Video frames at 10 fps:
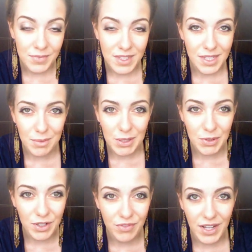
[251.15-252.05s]
Same thing
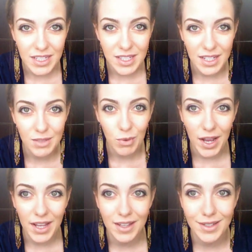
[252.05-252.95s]
with your face. That's
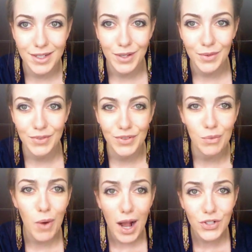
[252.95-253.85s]
why, if you
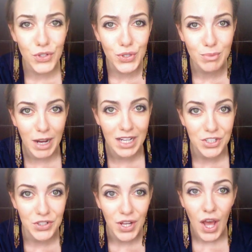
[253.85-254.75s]
wash too
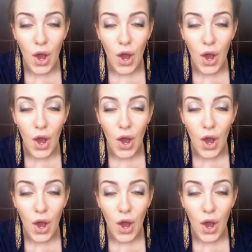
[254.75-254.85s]
much,